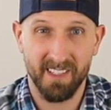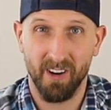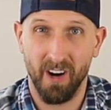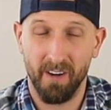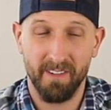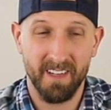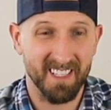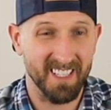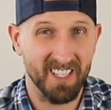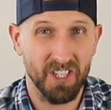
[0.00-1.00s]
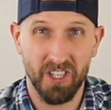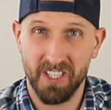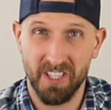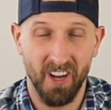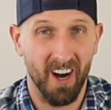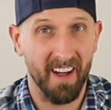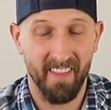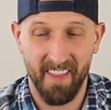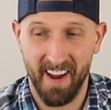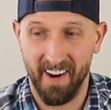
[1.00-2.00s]
their offense is just not
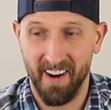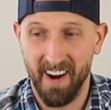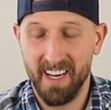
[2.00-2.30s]
there.